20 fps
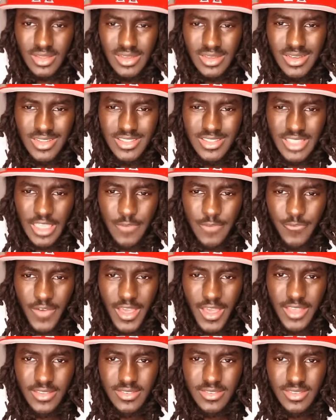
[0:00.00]
good
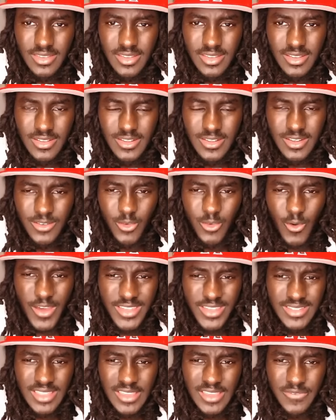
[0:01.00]
defense.
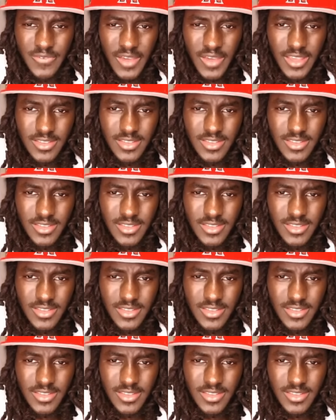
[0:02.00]
Great defense.